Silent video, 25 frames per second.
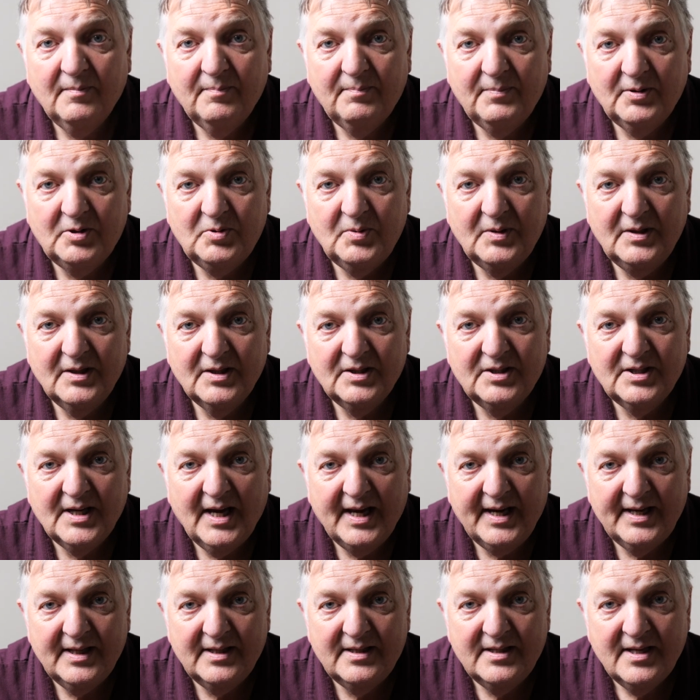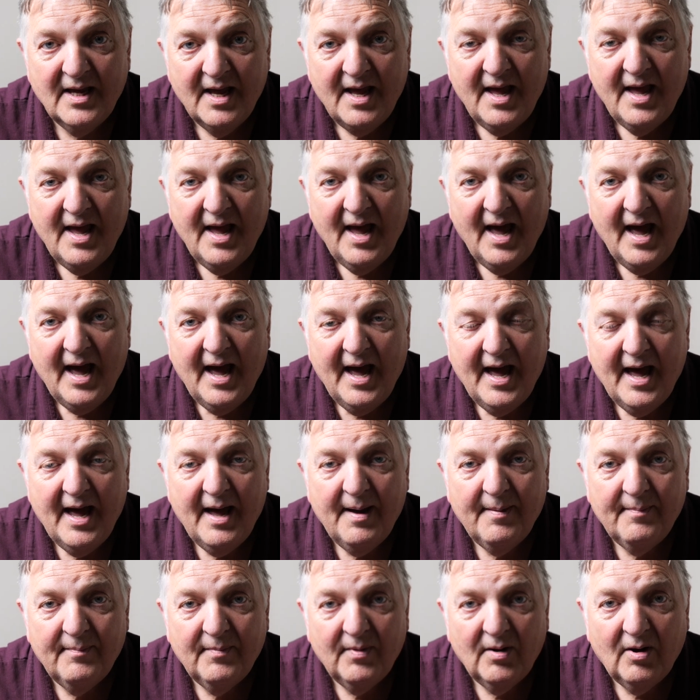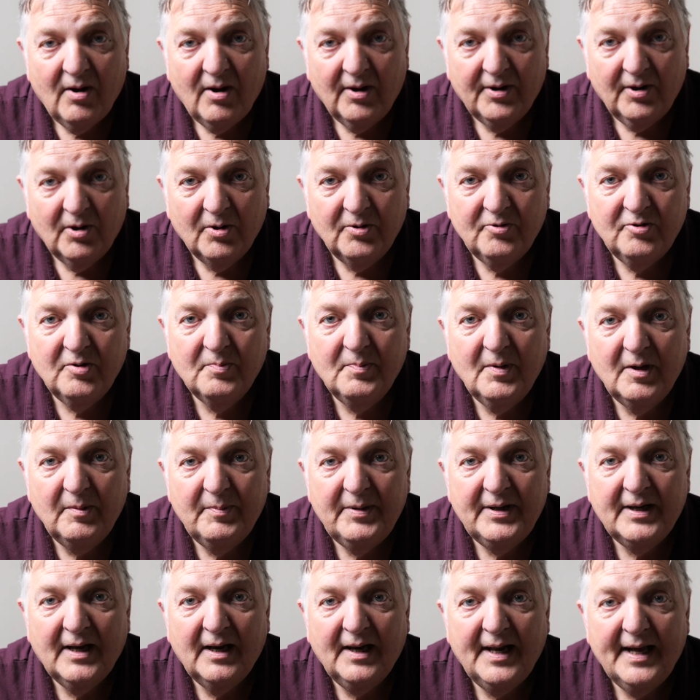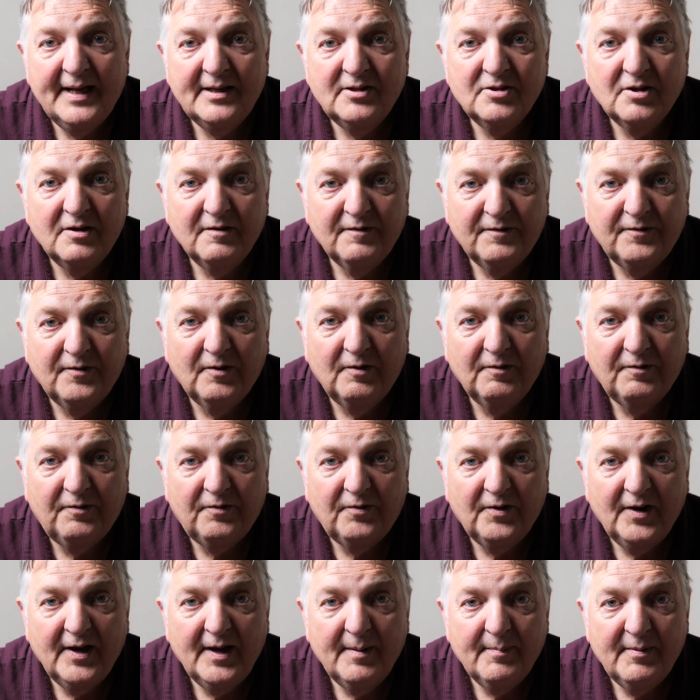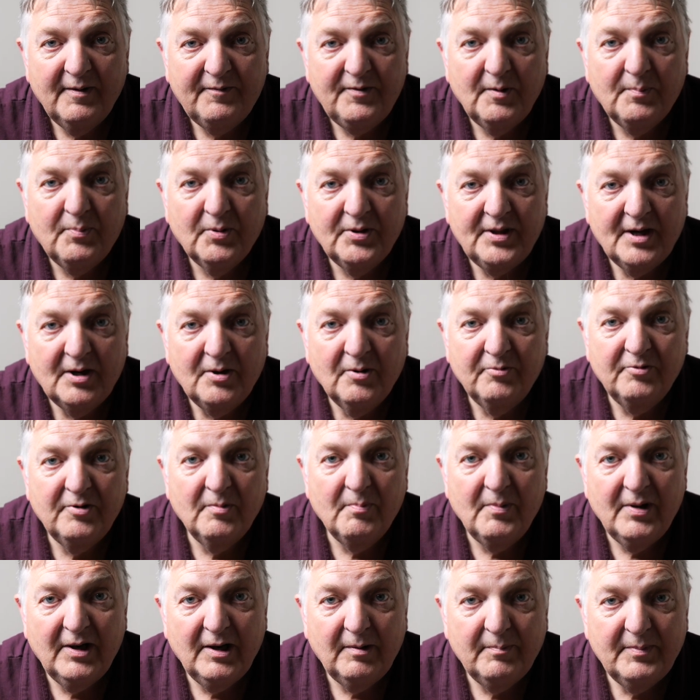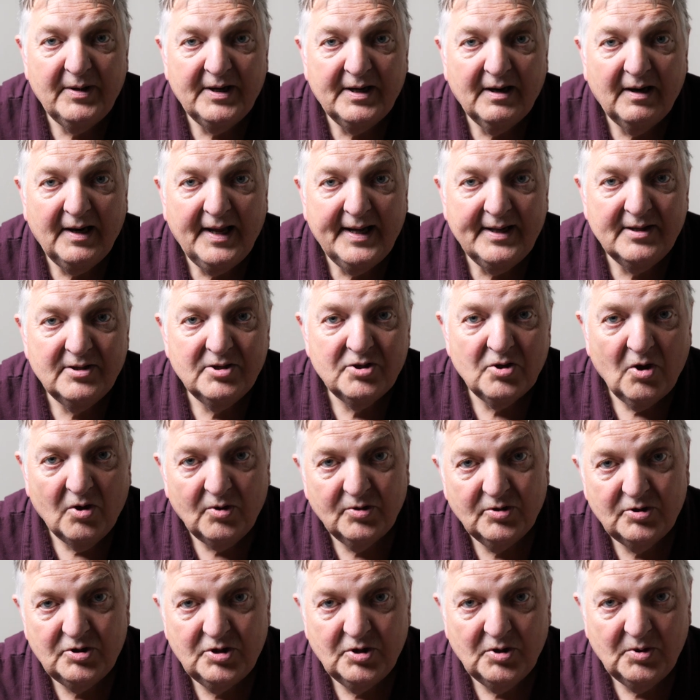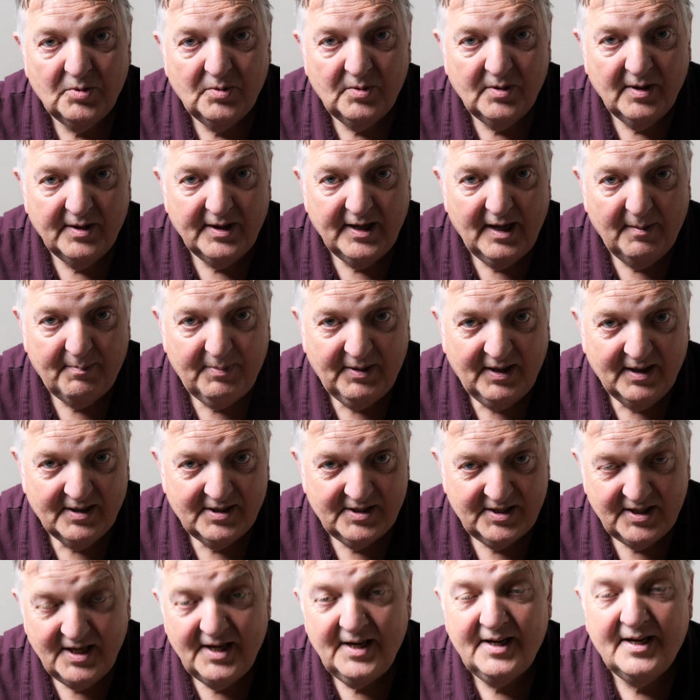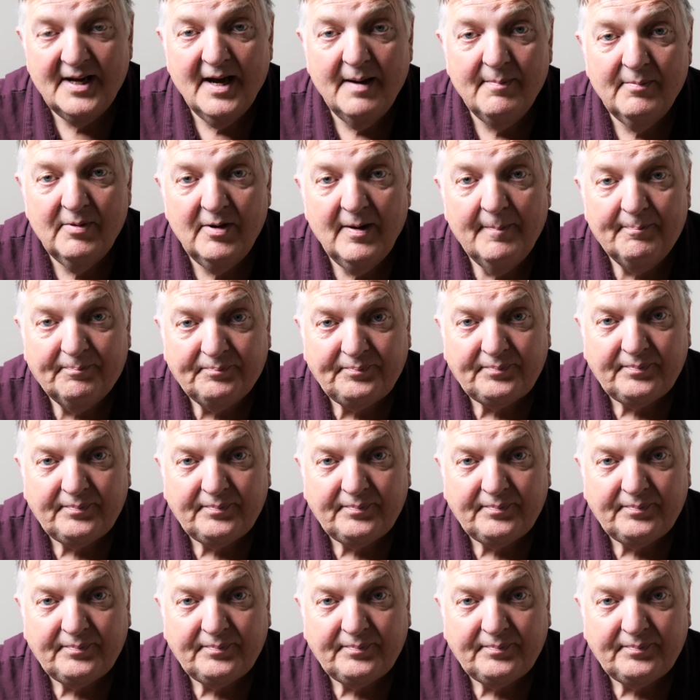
between the sides um, on a 100mm lens on a full frame, if you put that 100mm lens onto an APS-C camera,